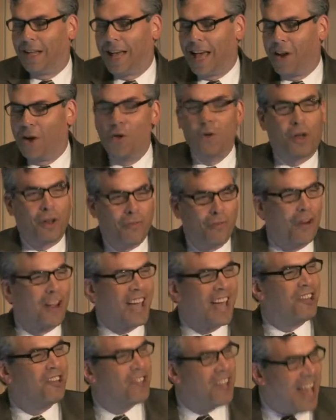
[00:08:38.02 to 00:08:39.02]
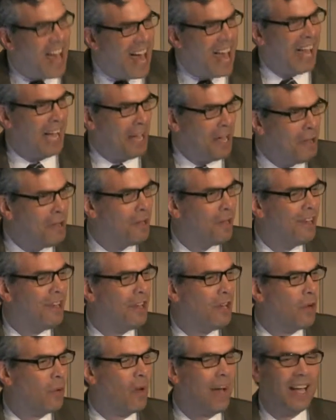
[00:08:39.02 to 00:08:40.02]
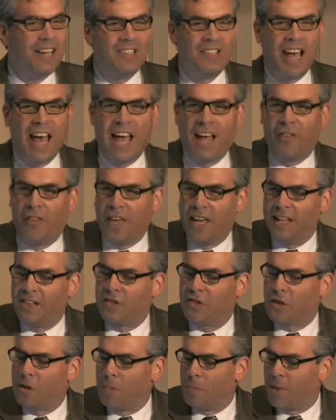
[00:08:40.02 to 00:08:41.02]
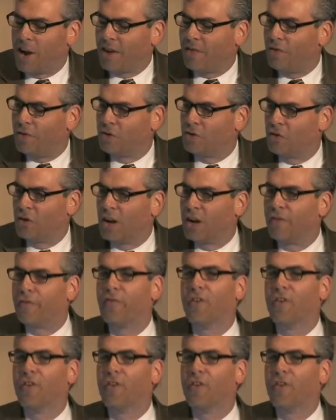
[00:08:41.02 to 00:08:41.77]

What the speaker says: And who can forget Tang, right? Tang, the instant breakfast drink.